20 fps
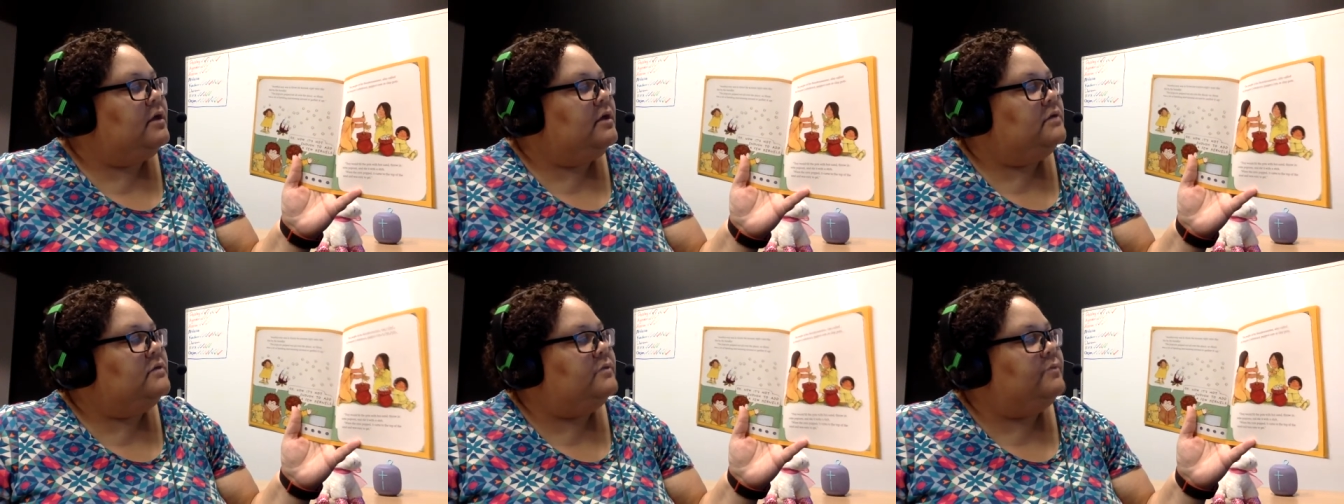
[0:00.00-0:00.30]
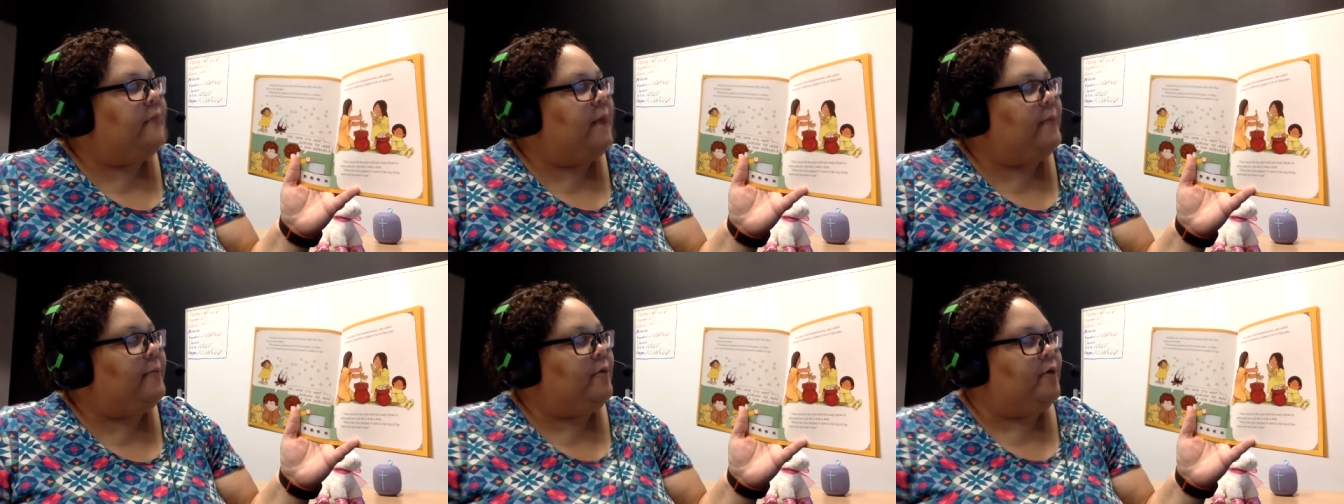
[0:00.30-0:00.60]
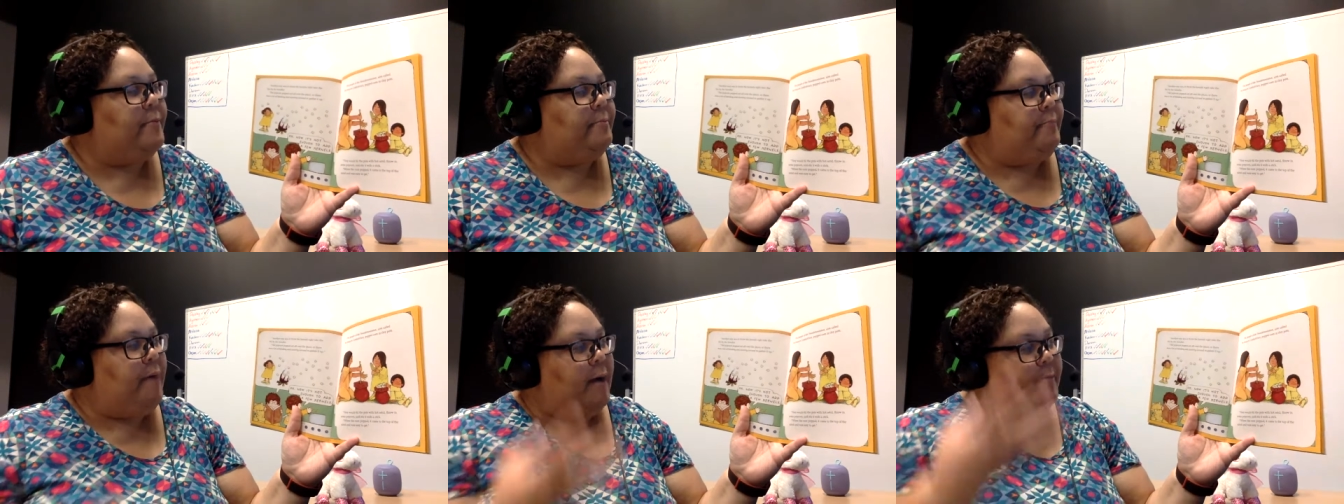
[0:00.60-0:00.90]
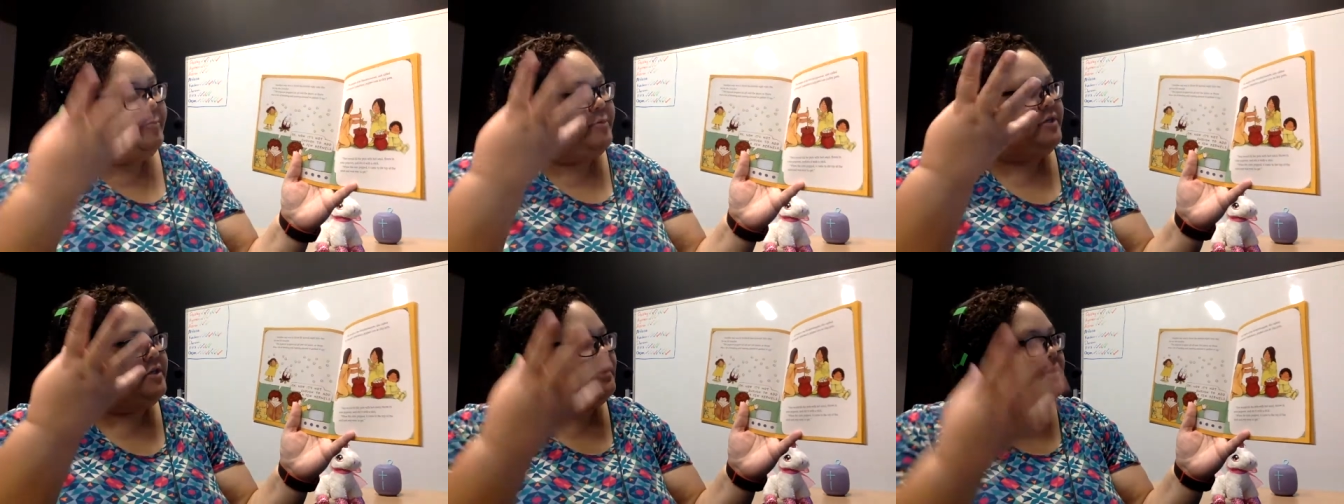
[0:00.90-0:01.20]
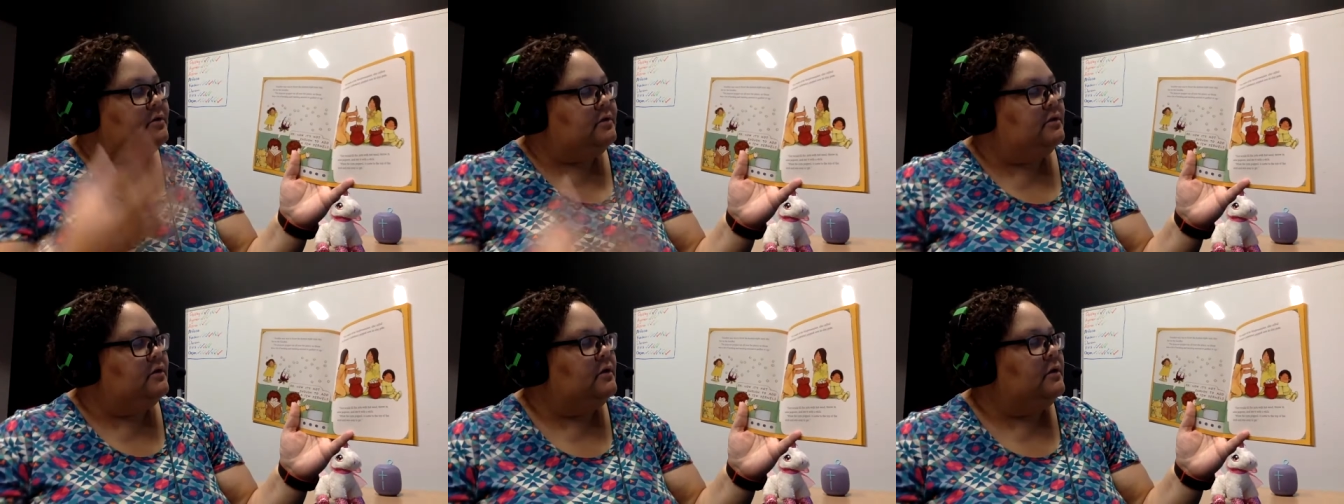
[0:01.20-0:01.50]
The popcorn popped
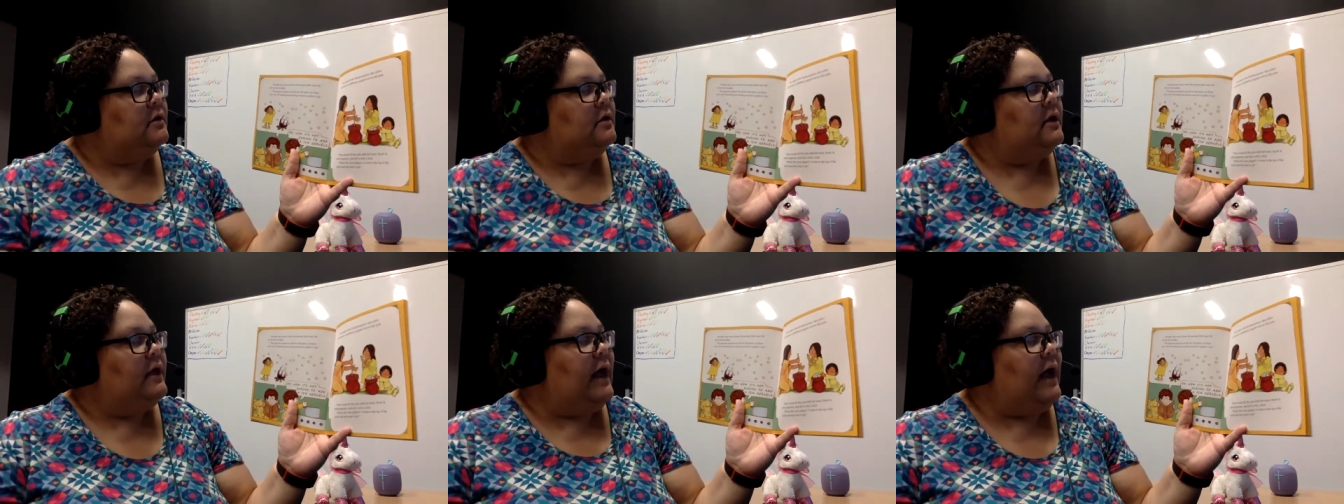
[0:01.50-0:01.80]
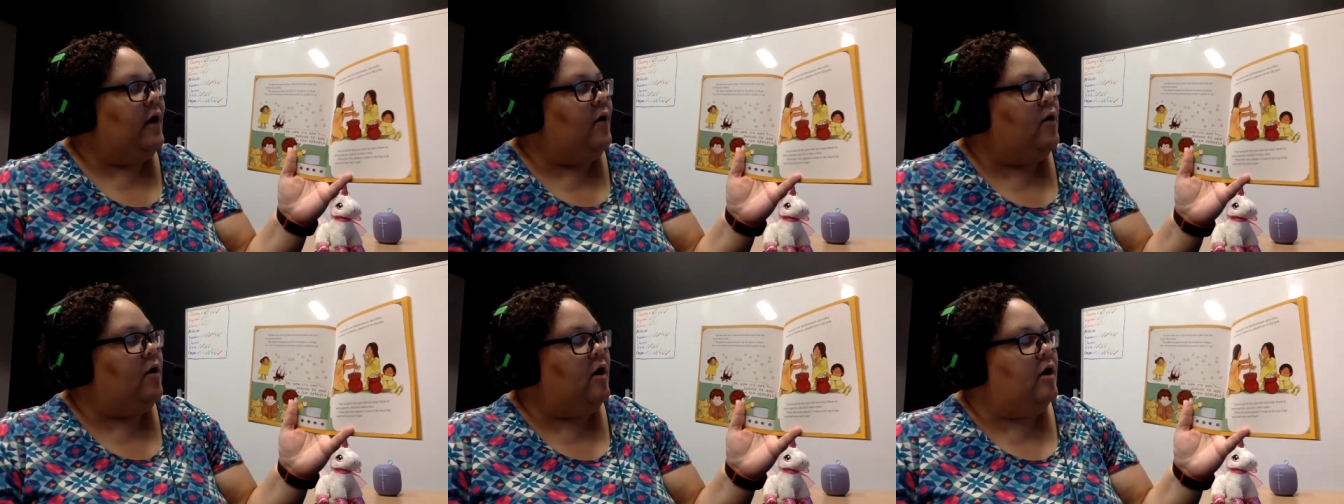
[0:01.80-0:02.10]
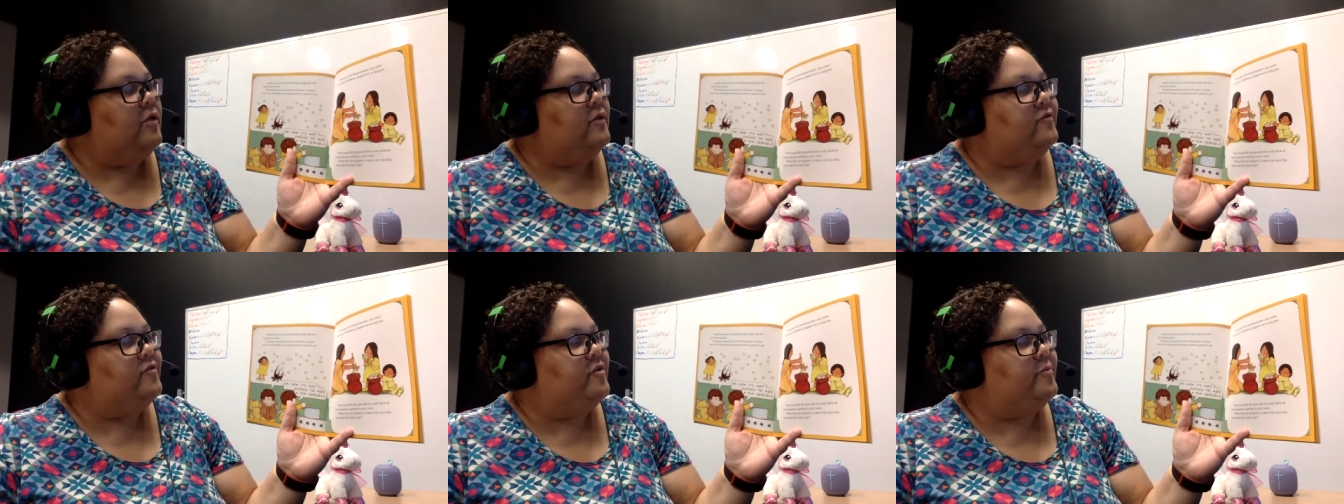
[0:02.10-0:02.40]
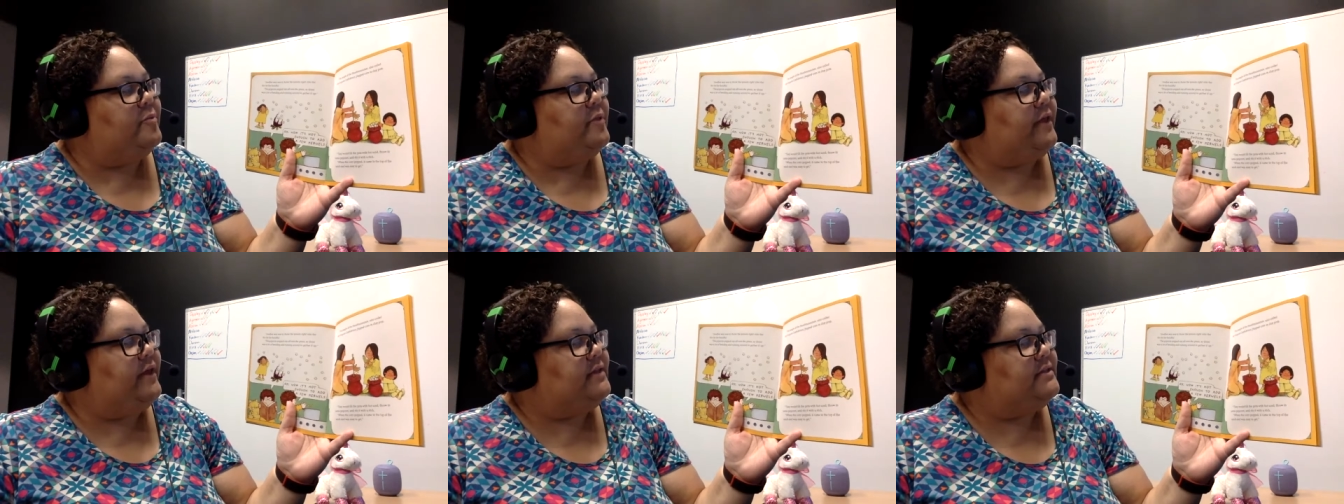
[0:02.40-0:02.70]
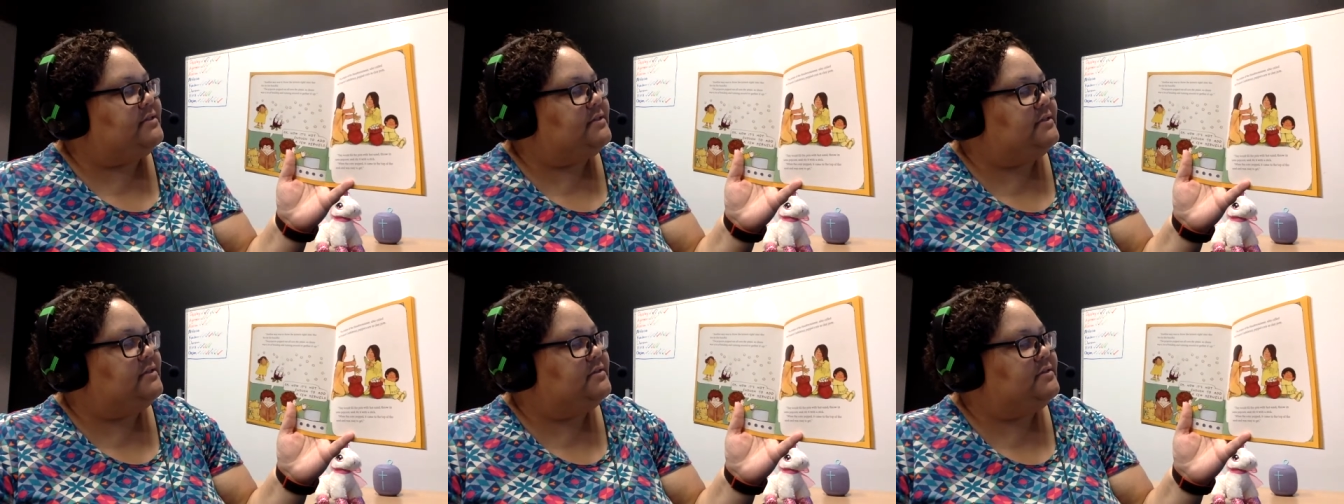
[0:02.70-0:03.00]
out all over the place,